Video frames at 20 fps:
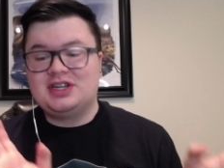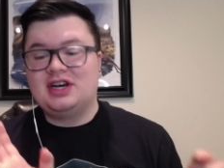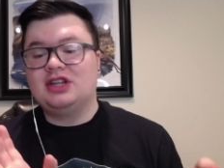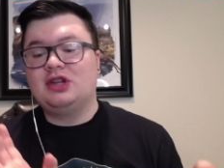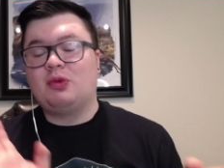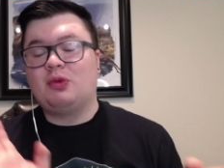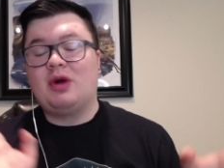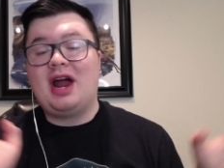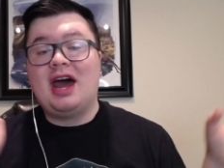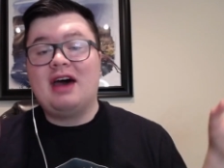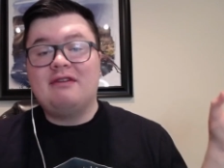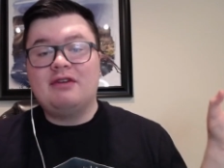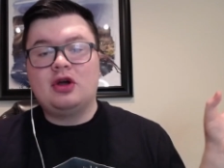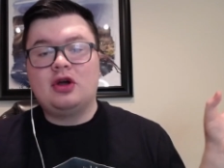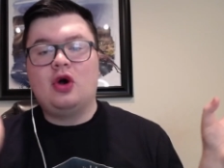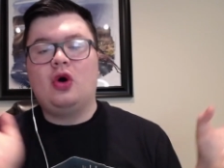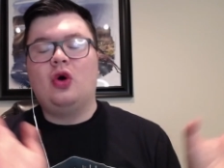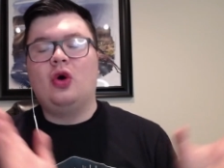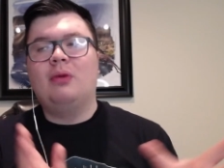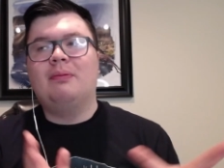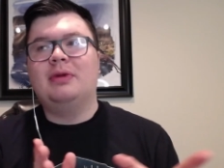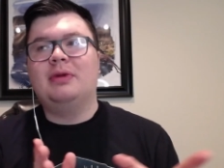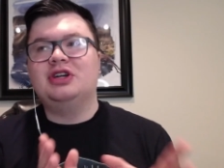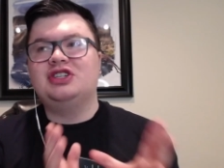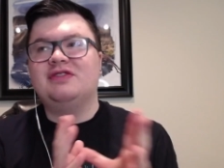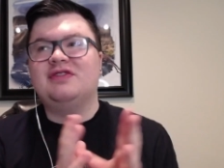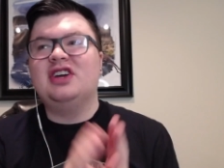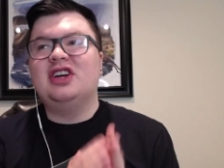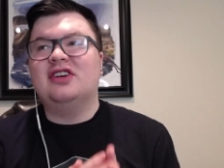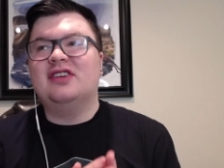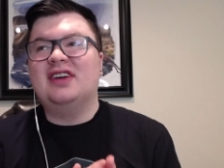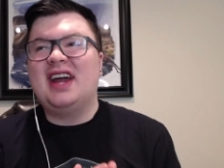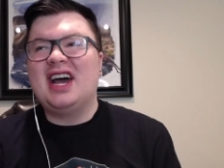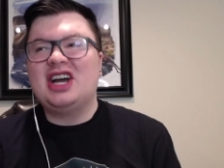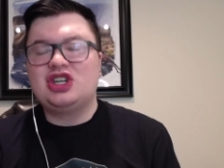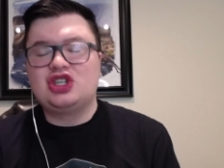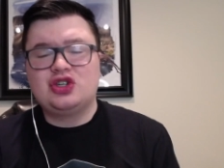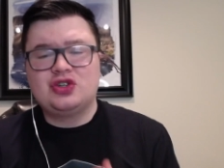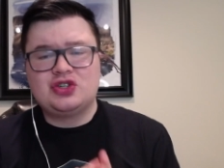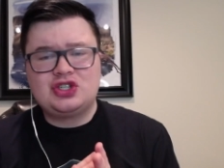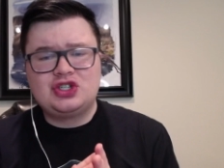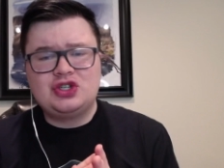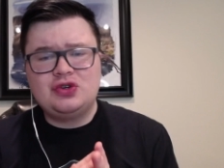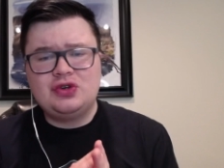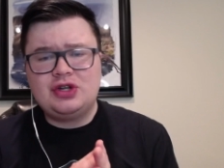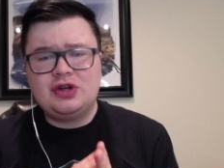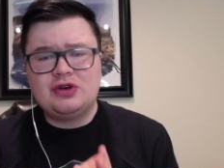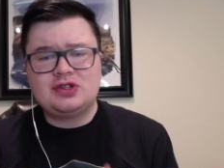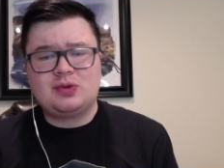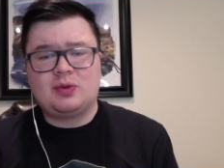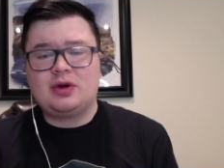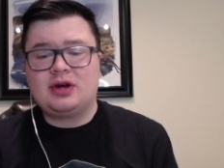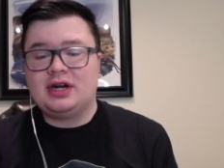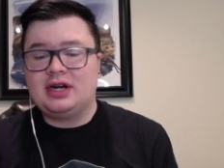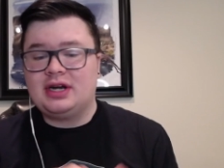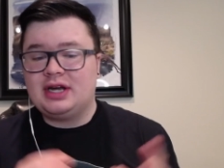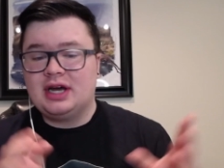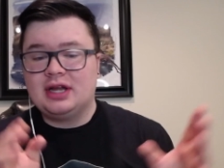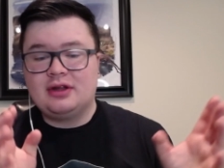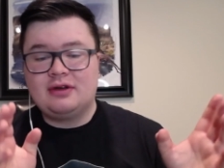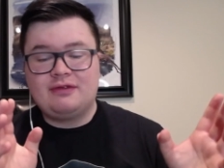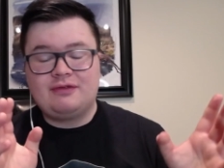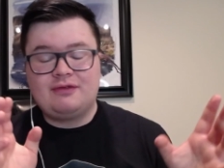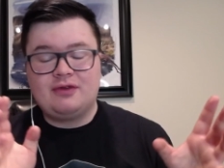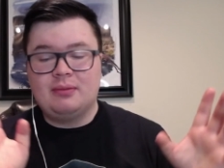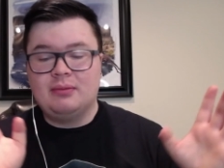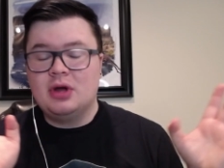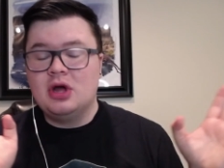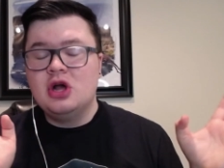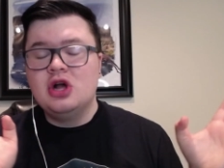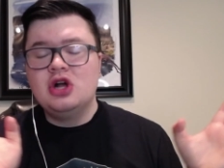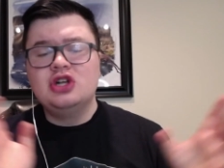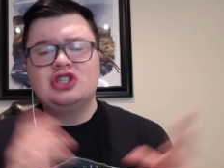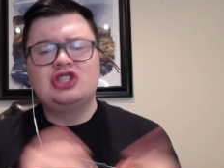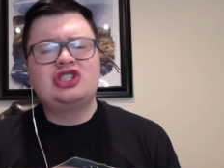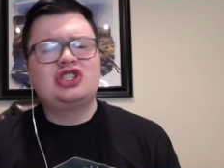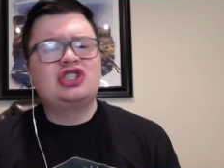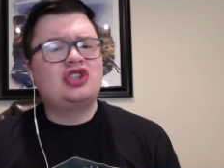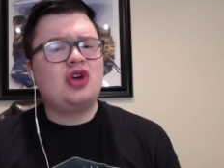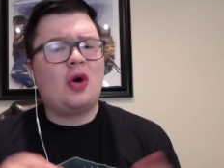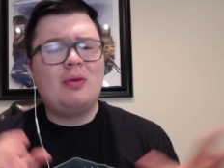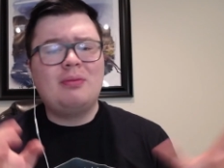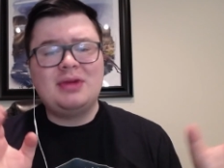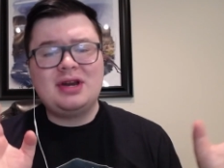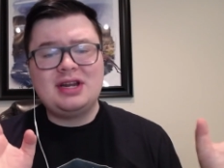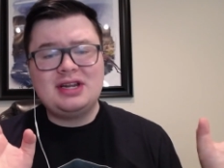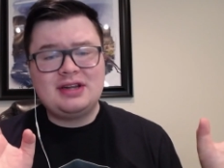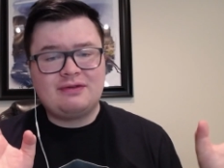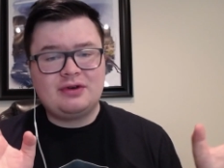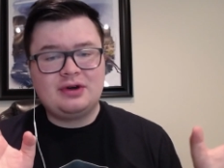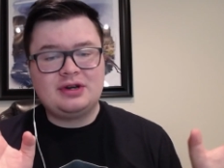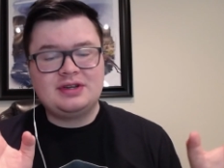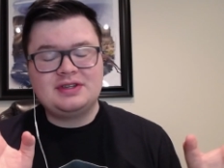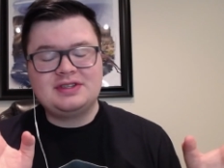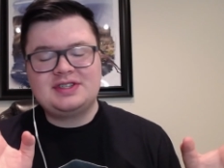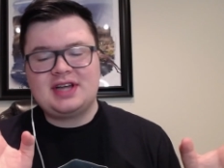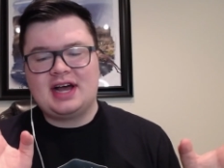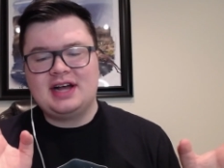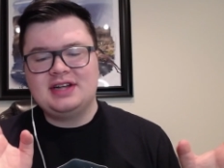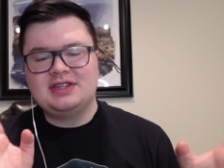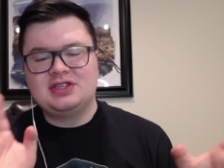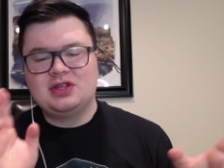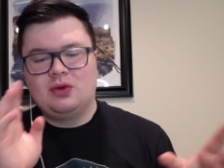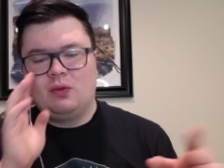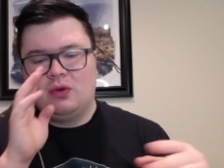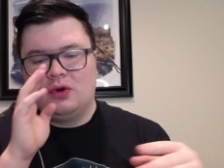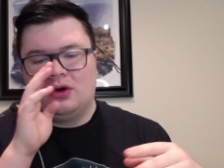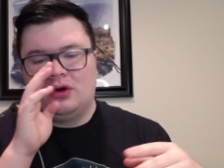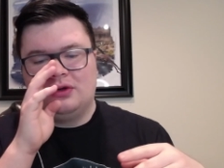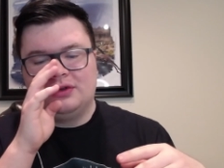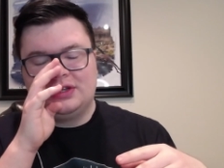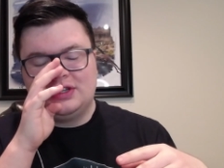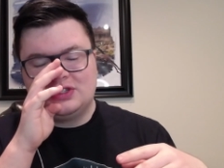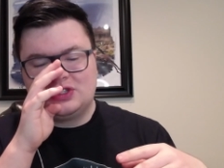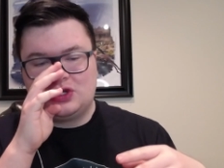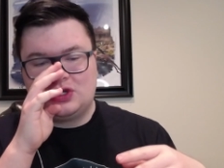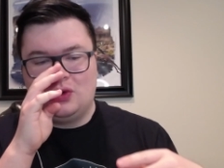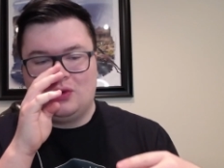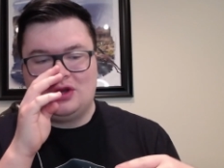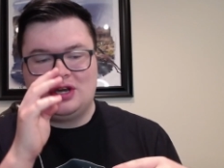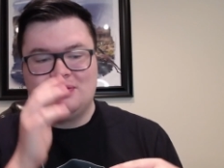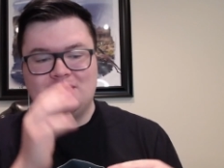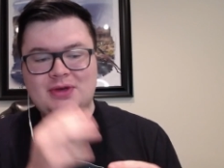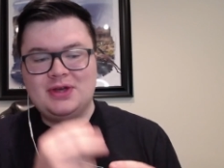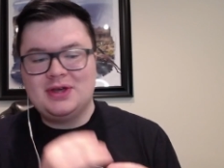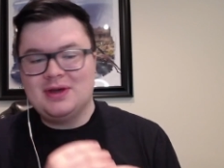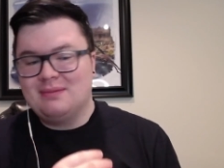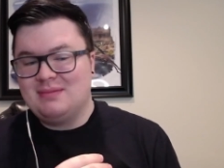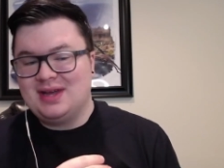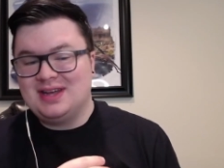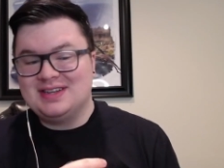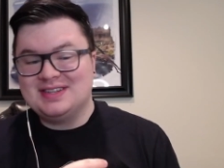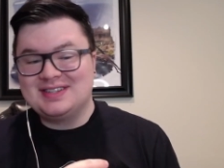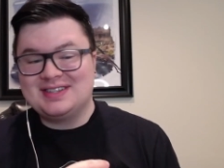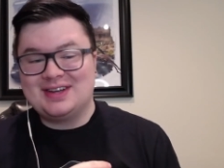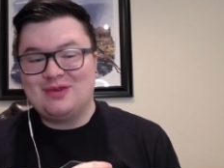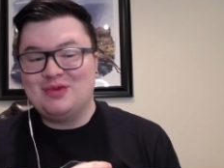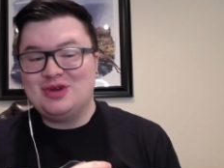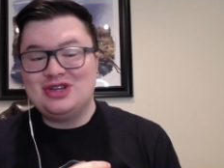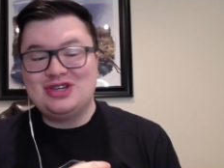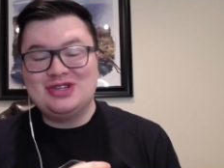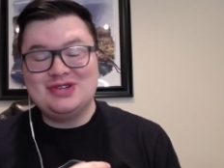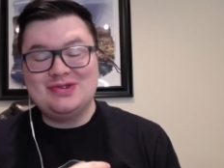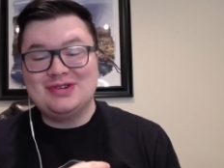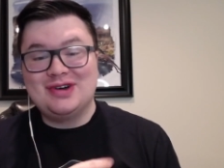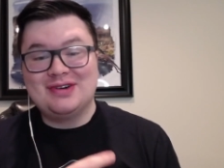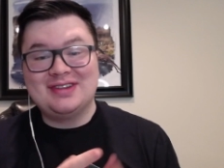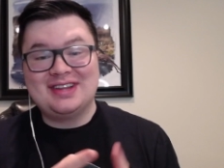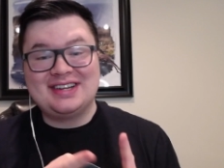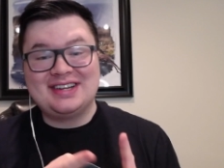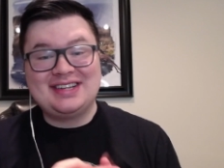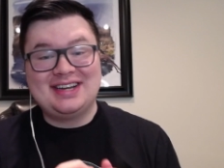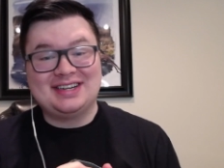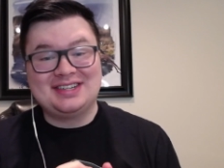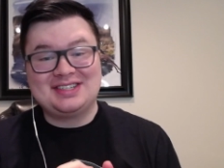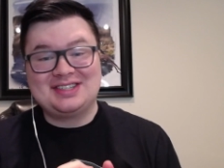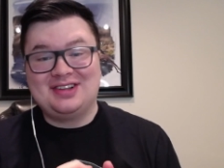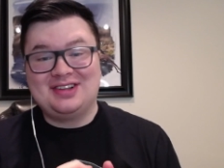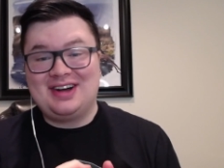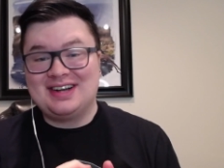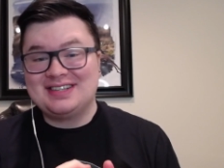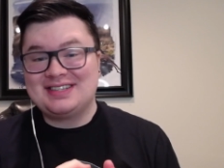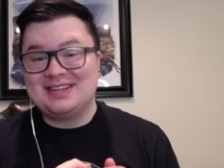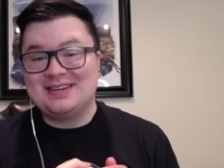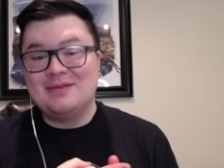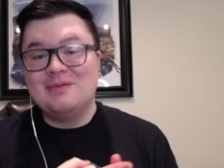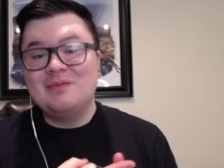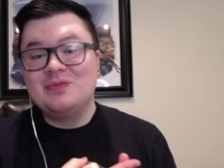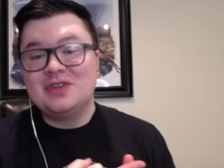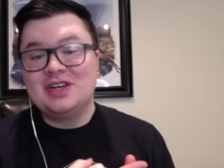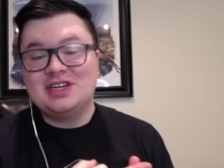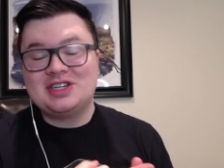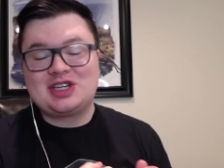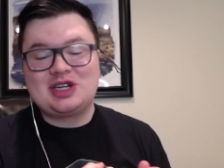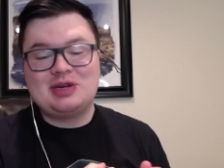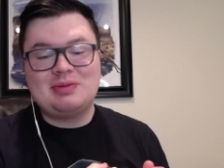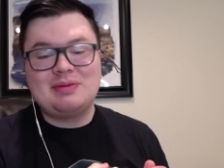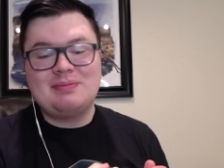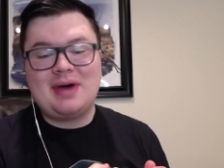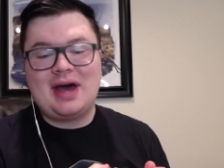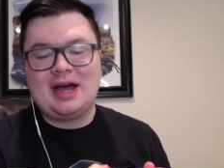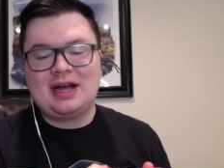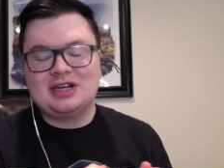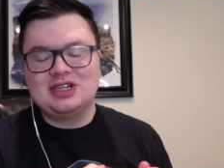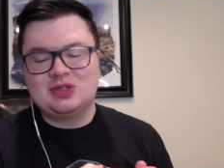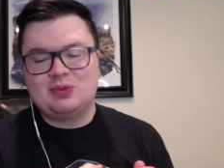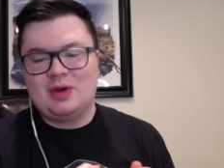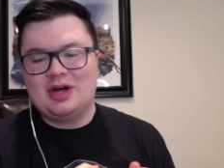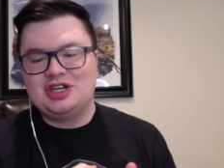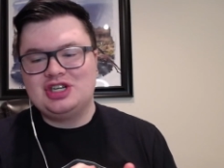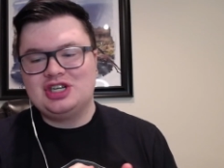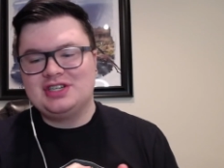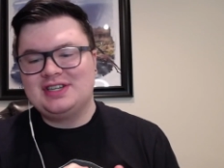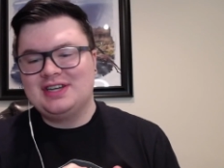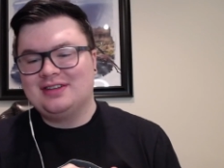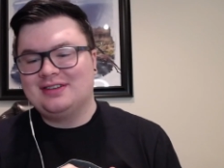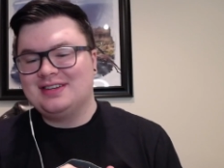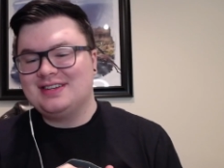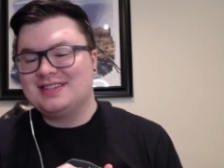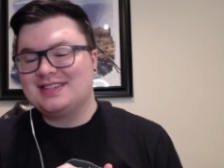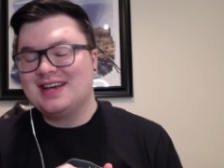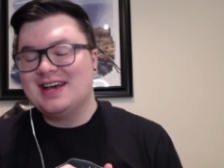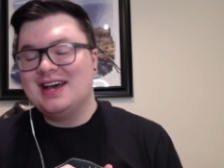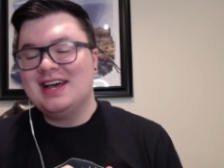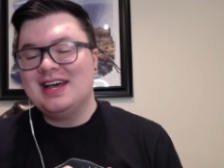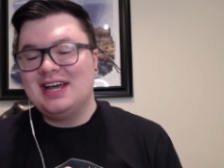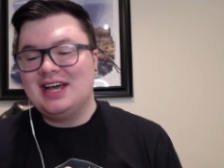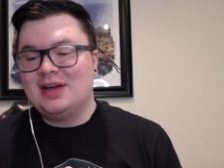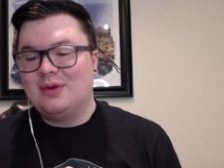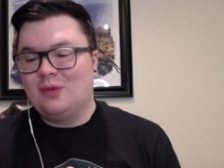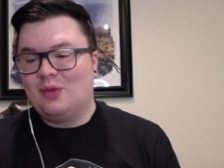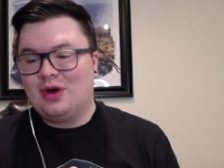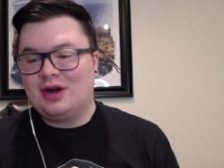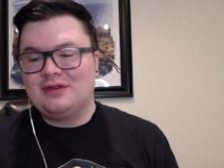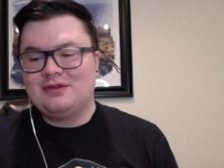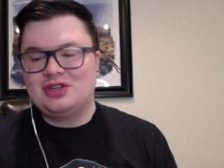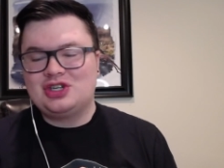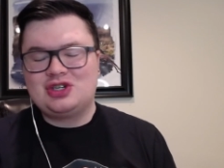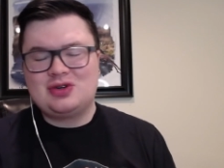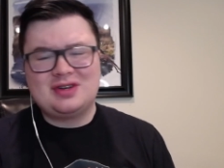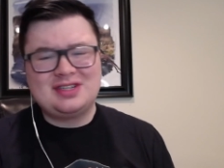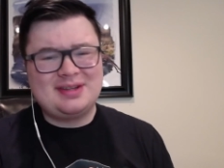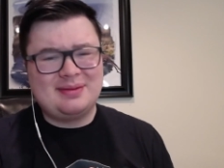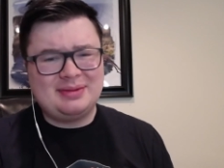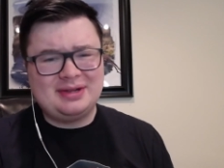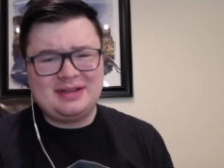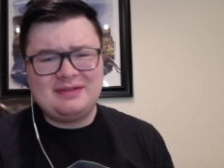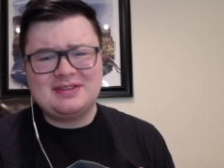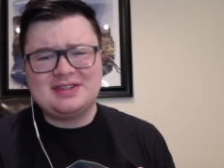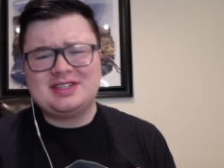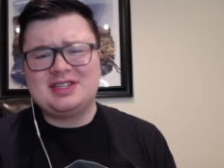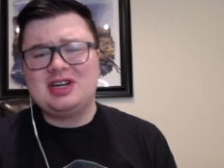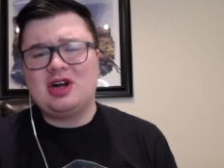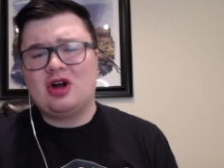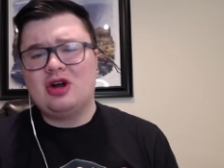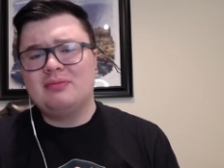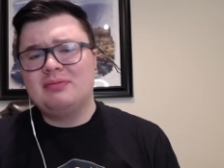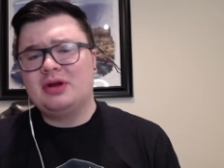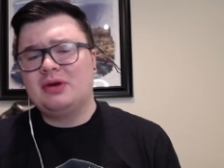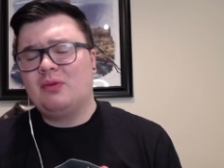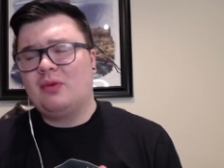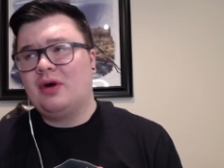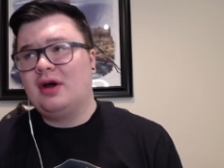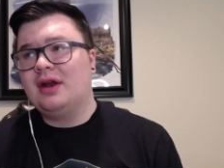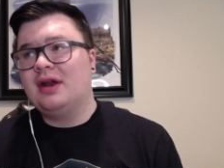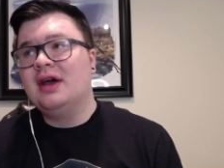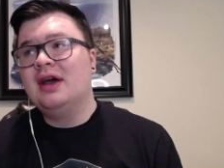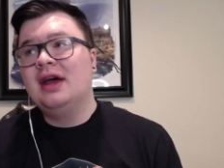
Now that we're having a whole bunch of international studios working together from so many different sides of the world is going to be amazing. We do know that Dennis Lawson is going to be back as Wedge Antilles in one of the shorts. I believe it's the Aardman one.